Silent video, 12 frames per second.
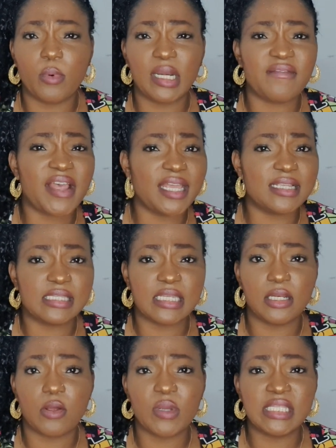Whatever you're
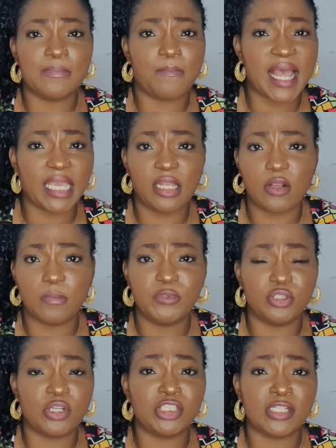saying, always back it up.
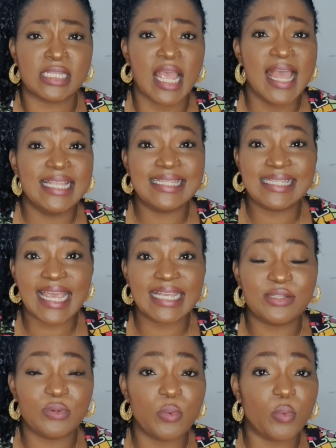Do not just say
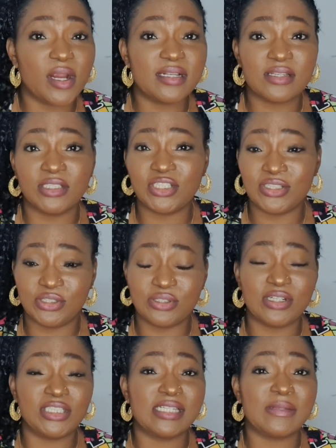it with words or do
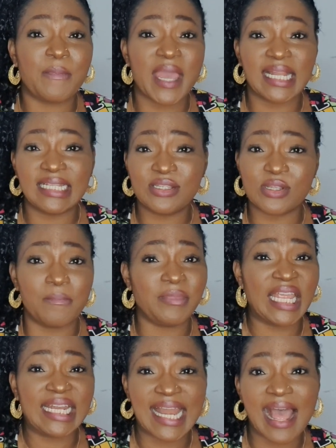not just pen
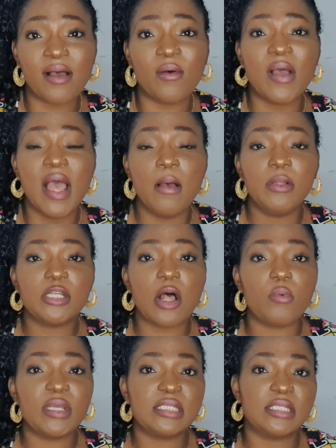something down.
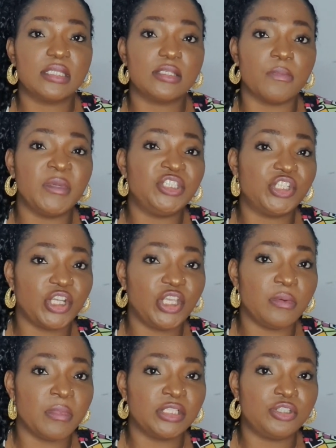Always submit
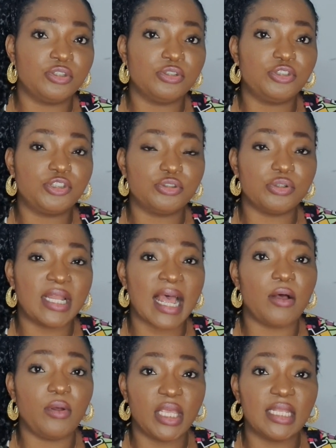documents to show
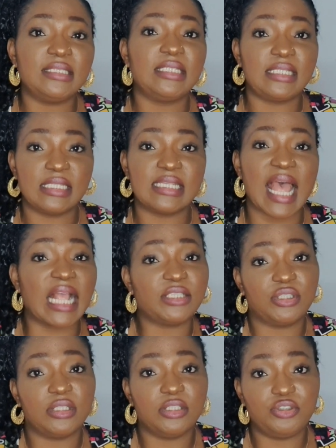that, okay, this is
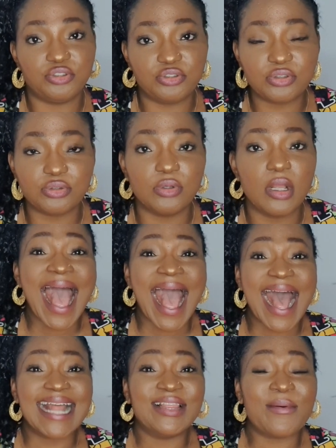actually true.
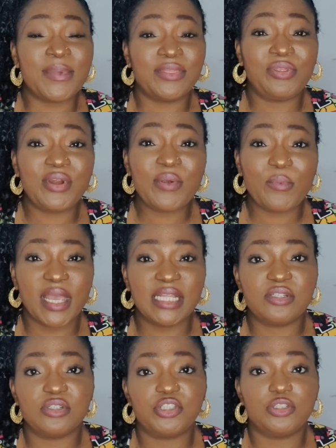Number 3 way
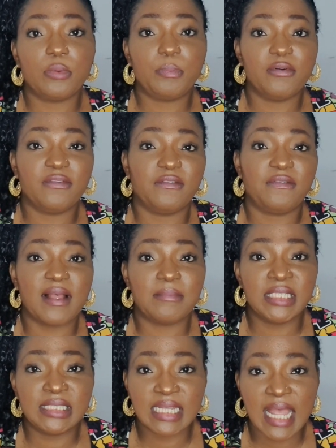to show proof of
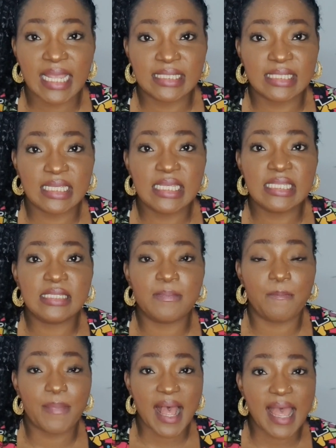family ties is
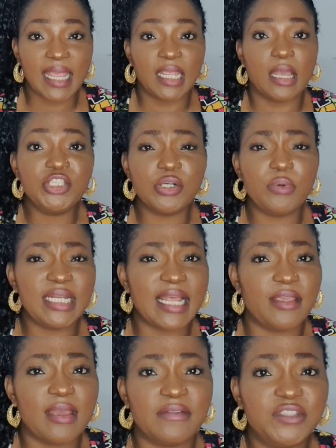by showing
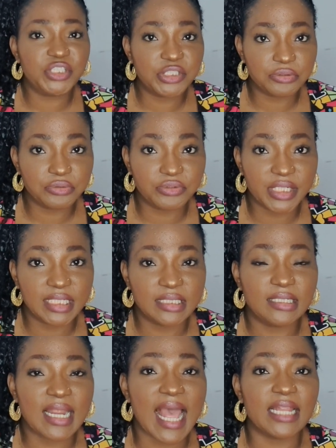that you have
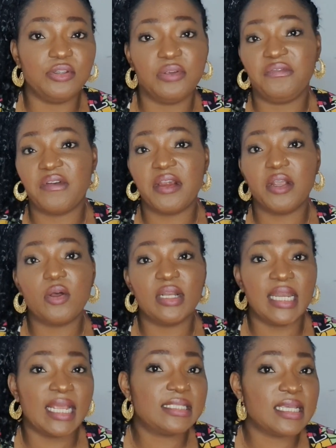children and you're very
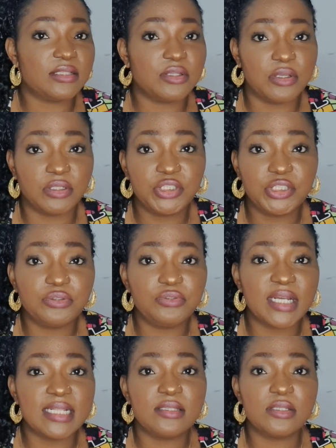connected to your
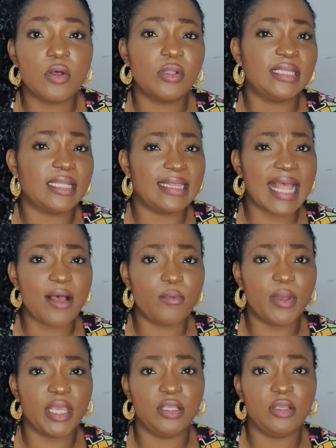children. So that
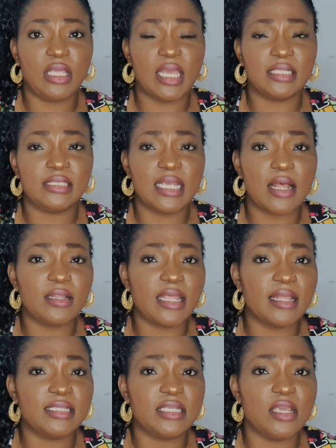way you can tell
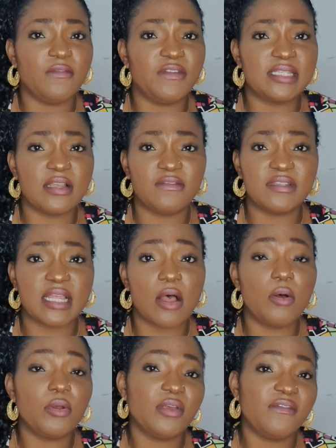that the visa officer,
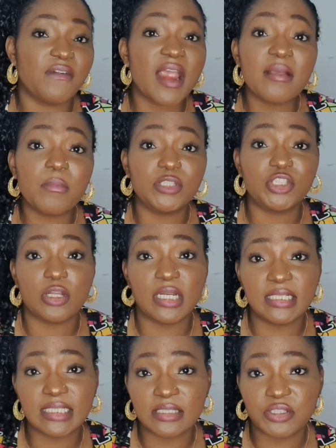oh, you're very much
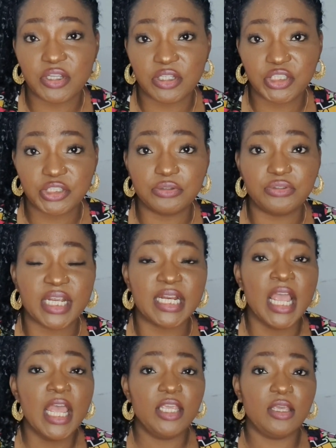connected to your children.
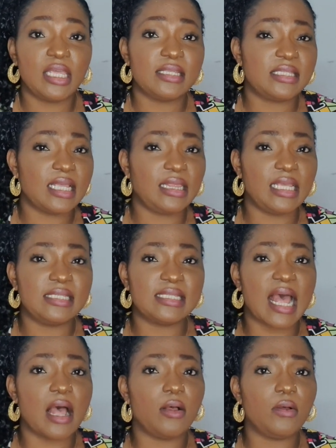You can say things
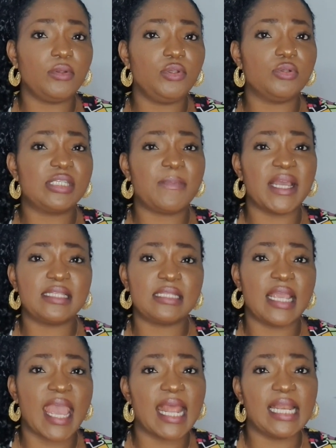that, oh, you spent
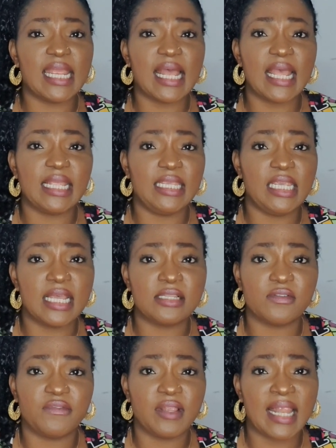the earlier years
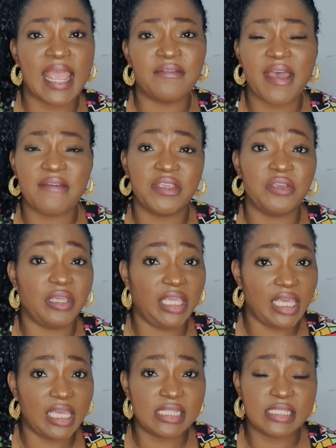of your life having your
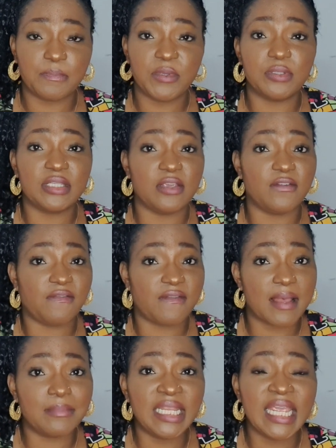kids, building your
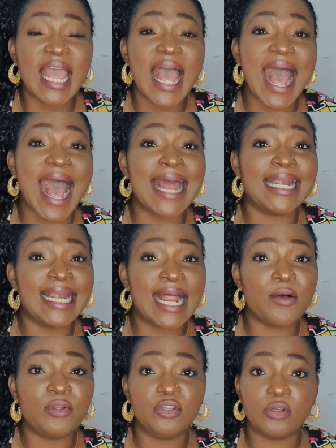family, and
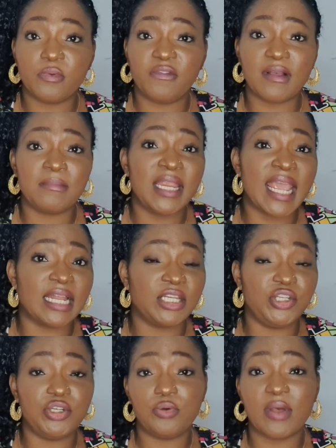now your family and
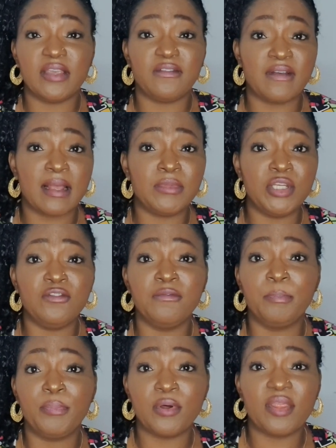you and your family,
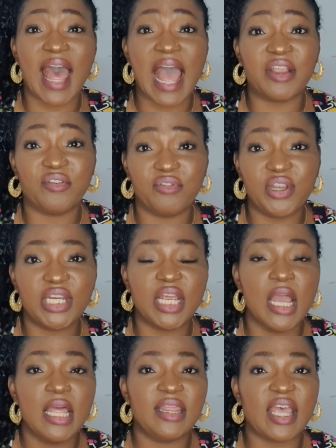you've both agreed
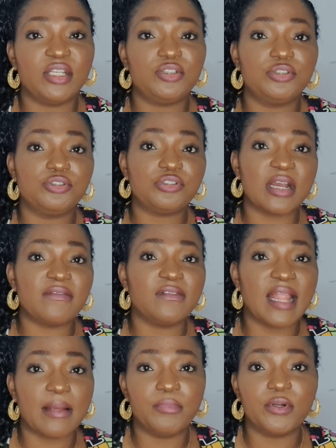that you should
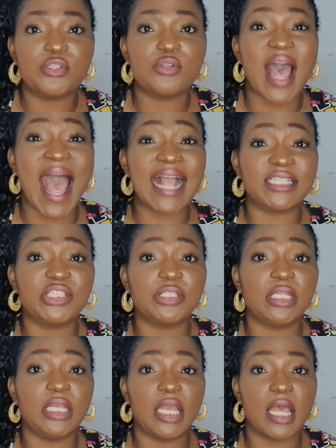travel abroad to
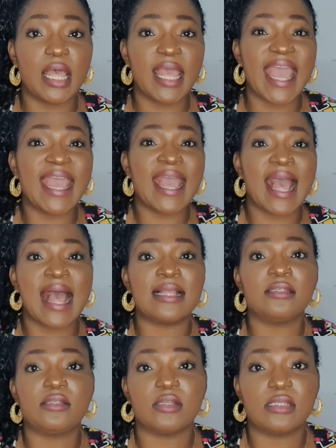actually
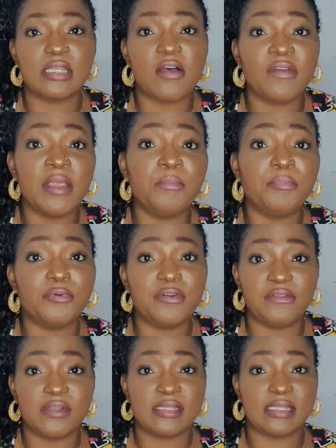enhance yourself,
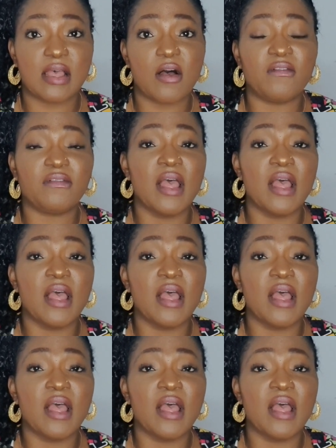improve yourself.